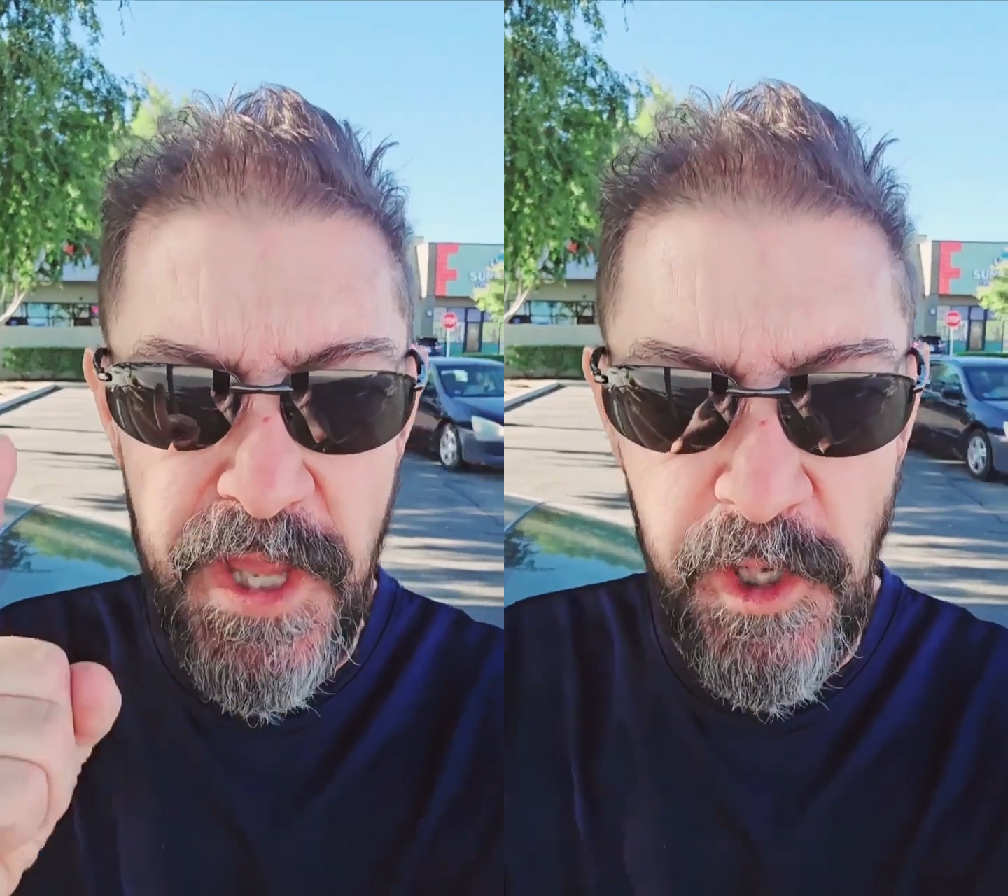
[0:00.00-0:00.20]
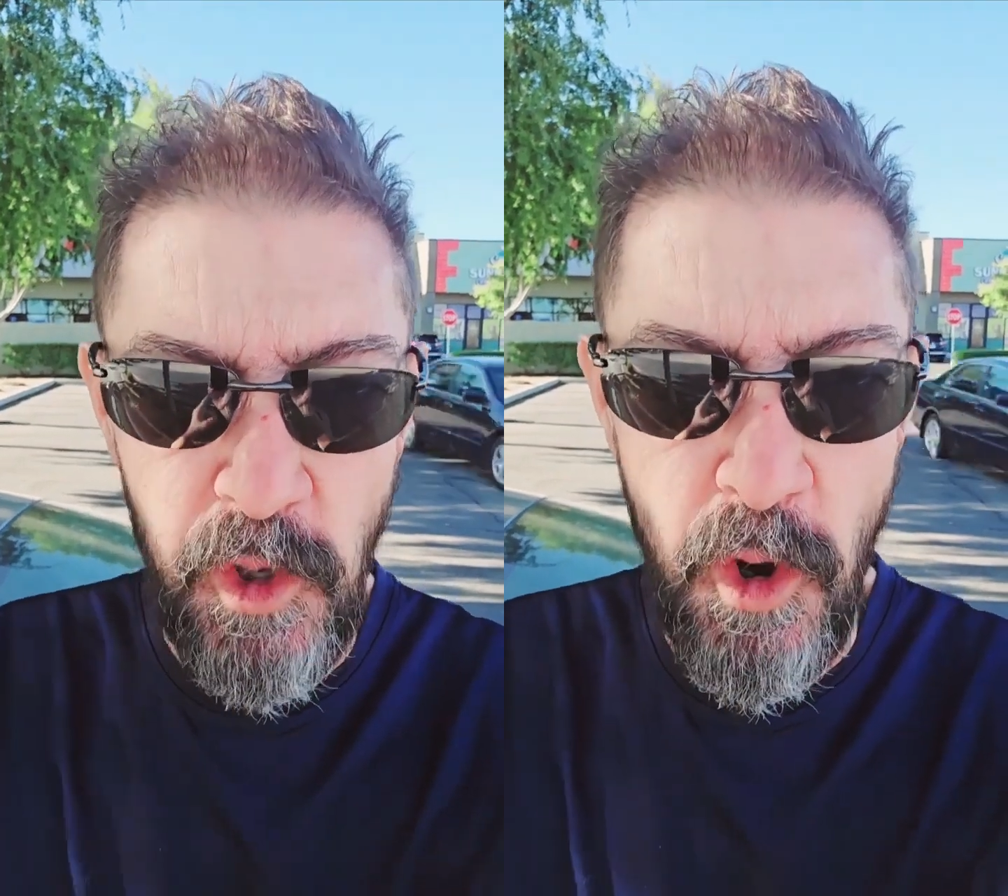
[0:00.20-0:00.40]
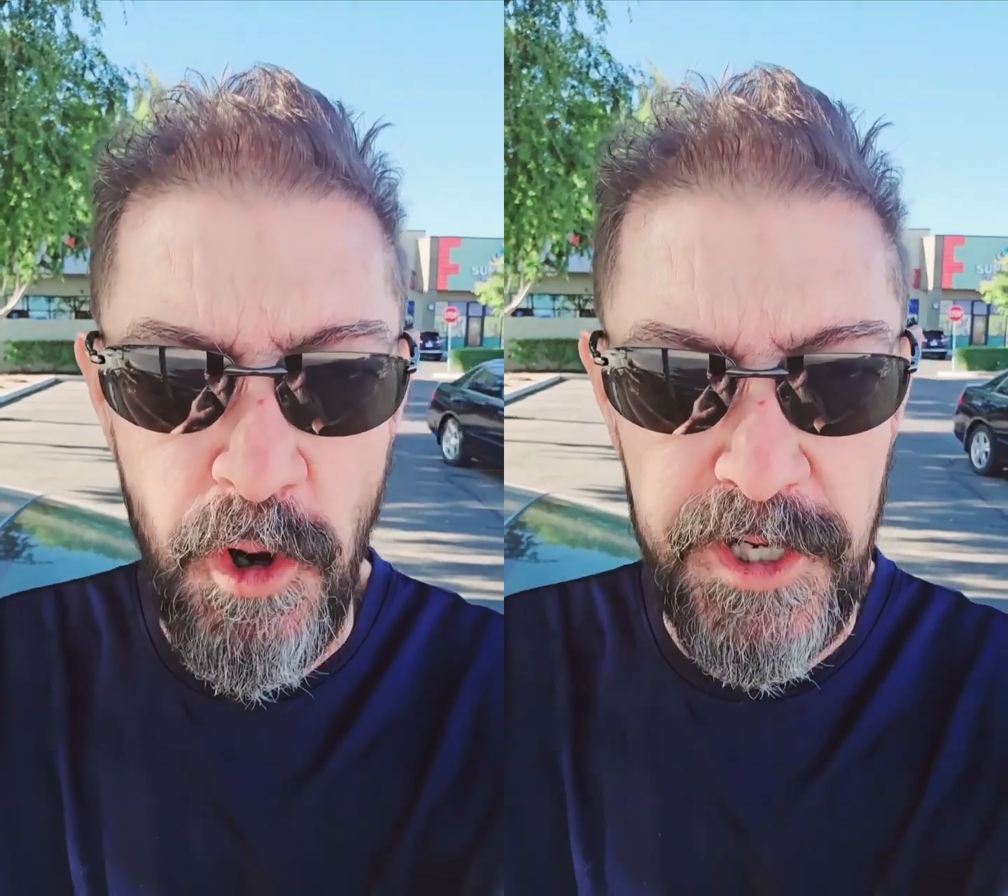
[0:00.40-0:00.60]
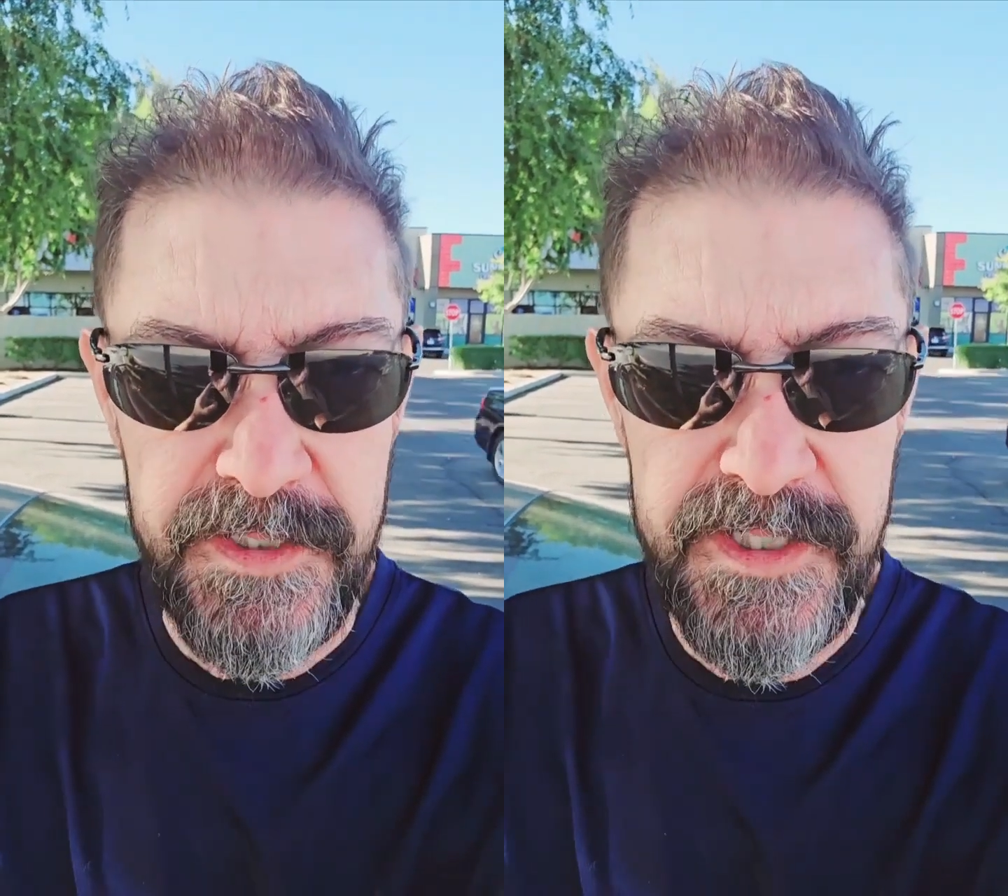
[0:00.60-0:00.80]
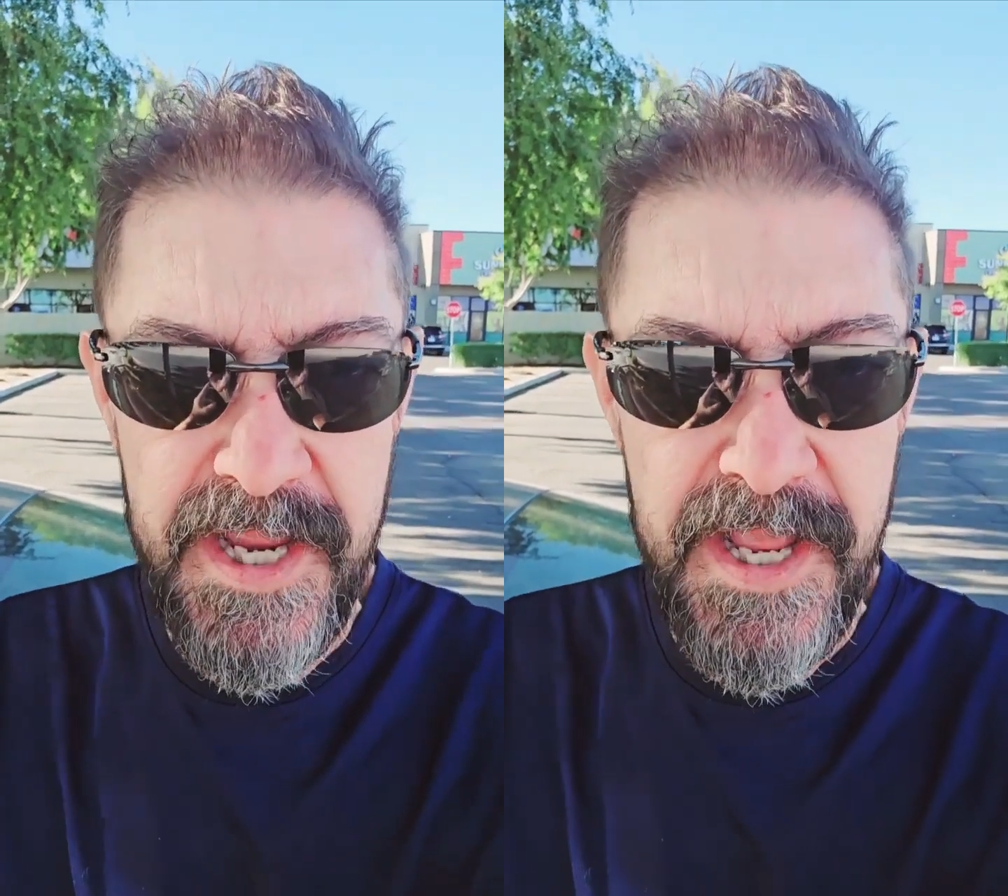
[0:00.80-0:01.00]
the
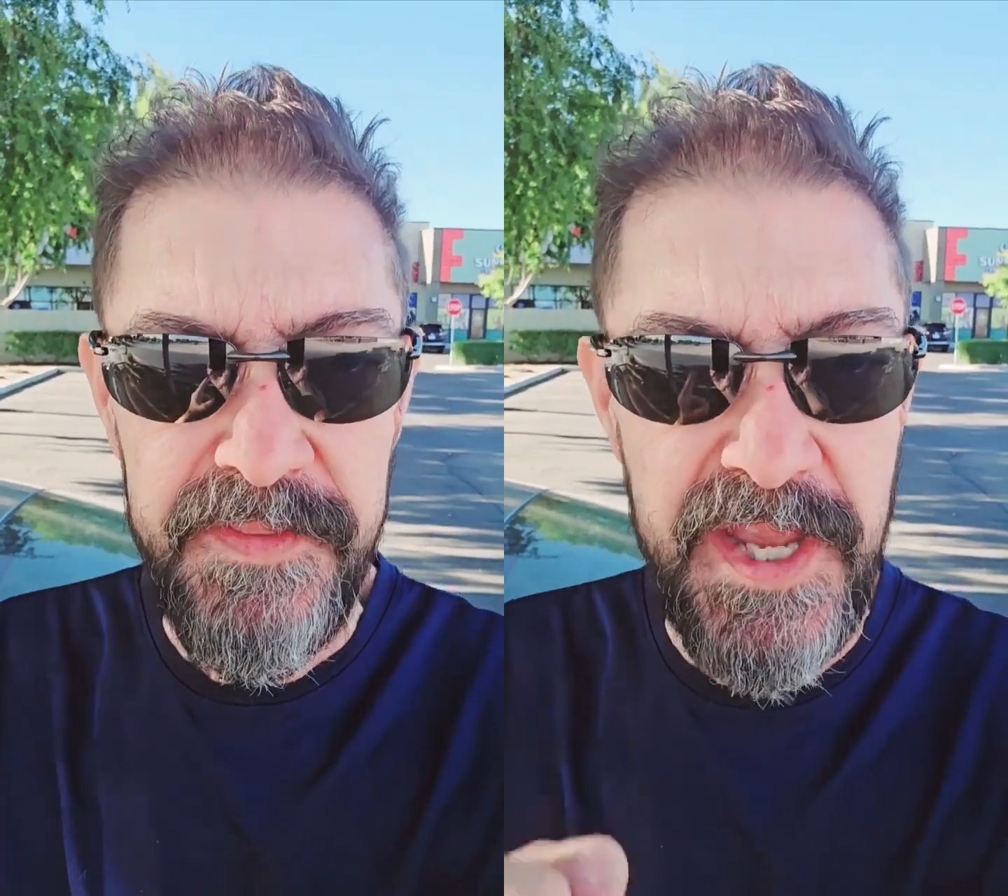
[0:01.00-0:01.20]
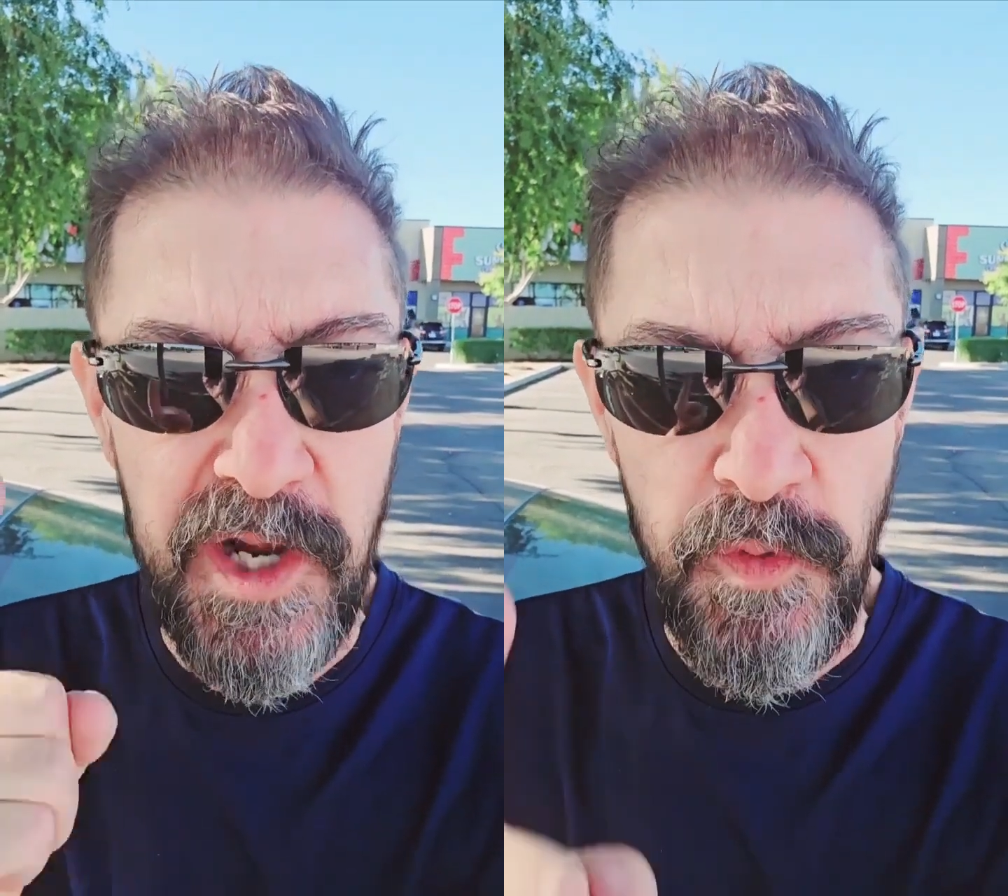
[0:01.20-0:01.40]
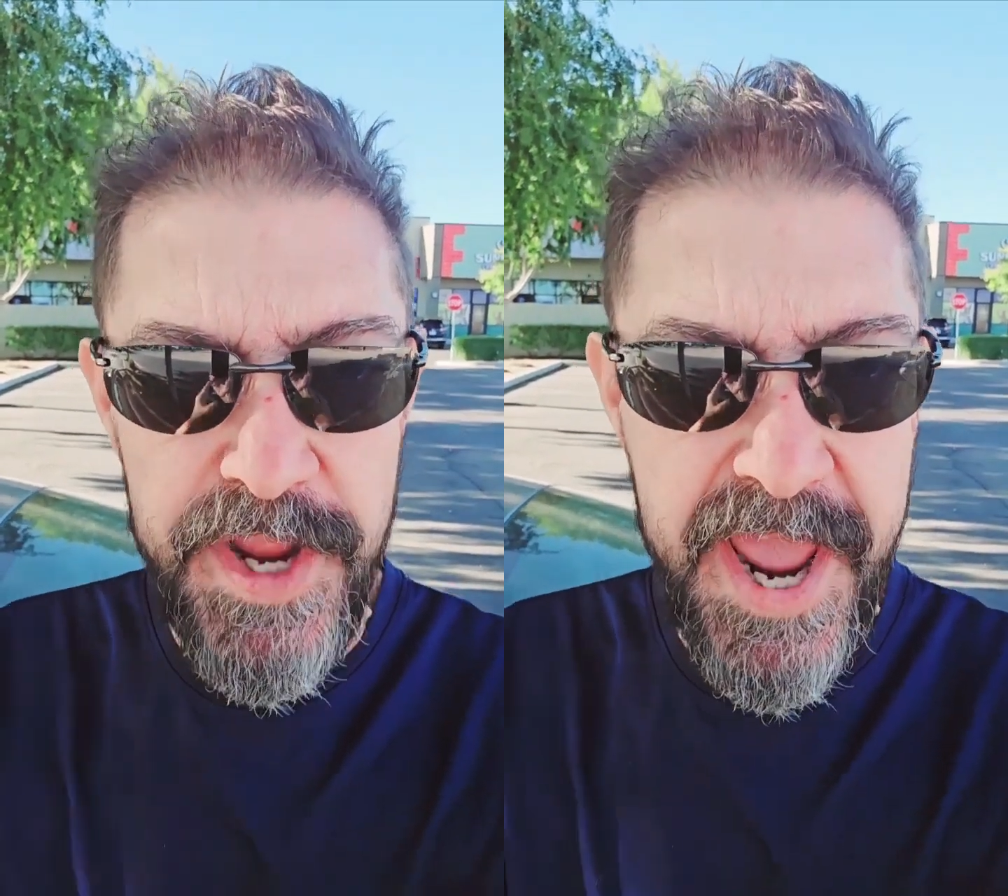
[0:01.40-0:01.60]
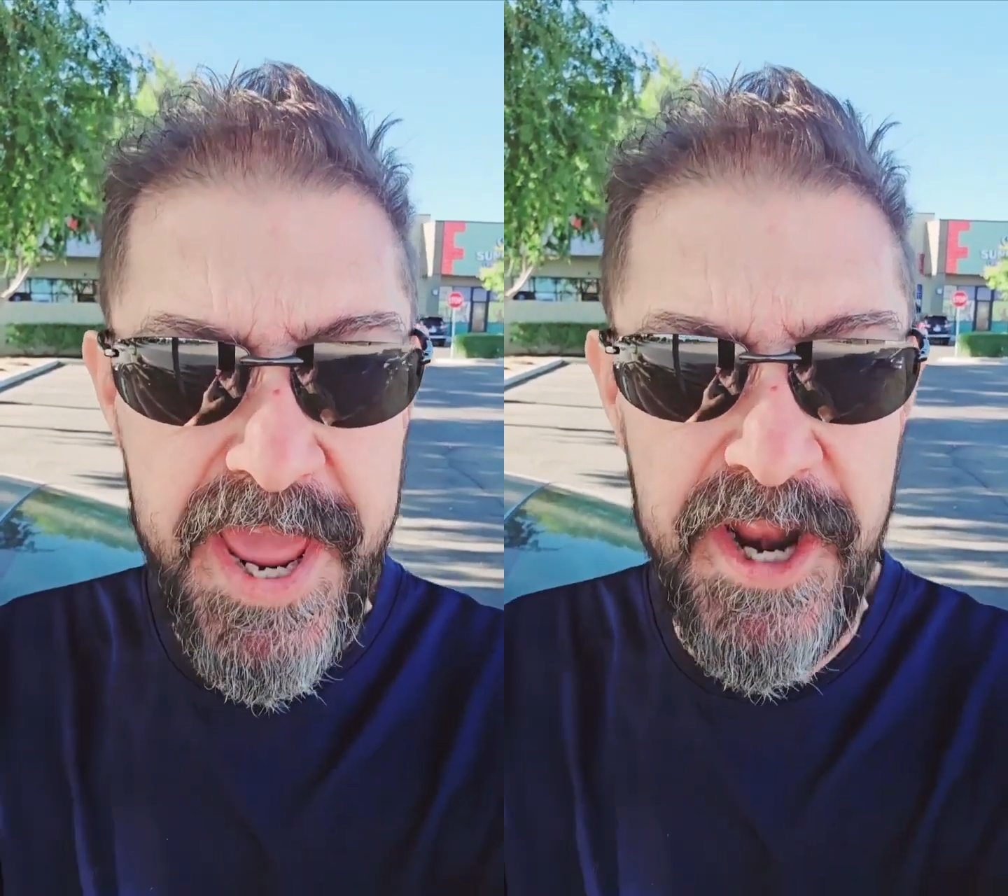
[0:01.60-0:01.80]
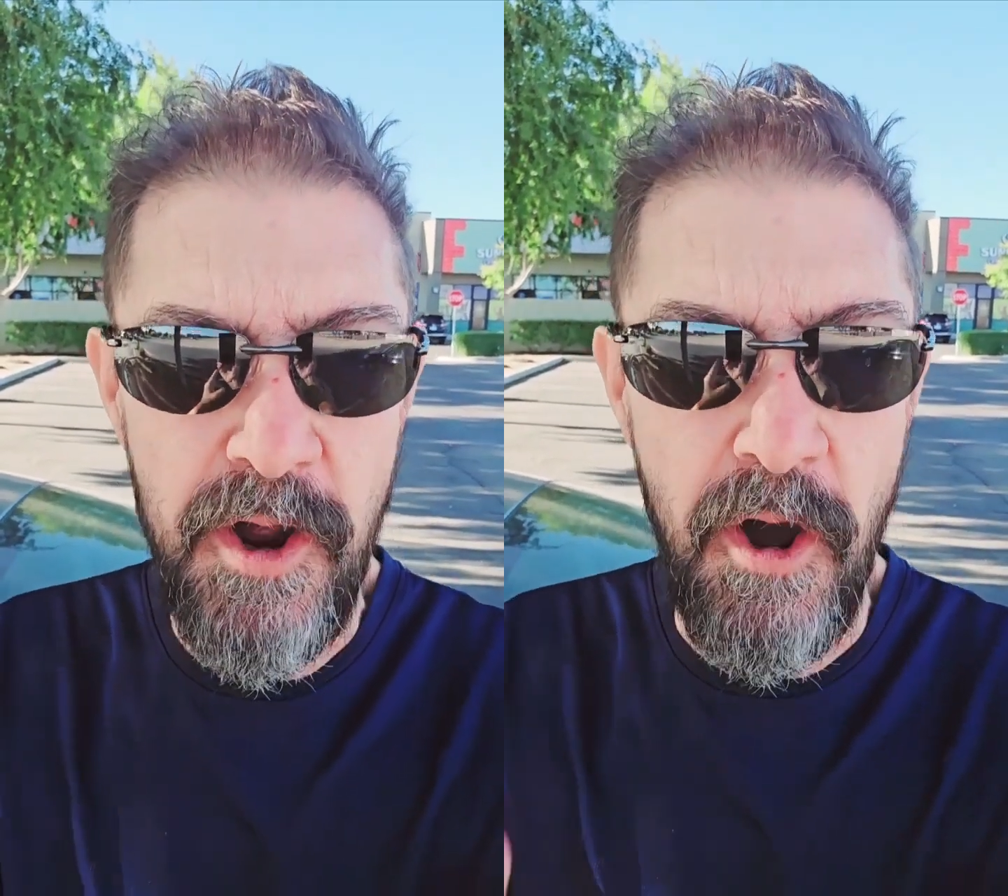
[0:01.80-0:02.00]
Lord, the creator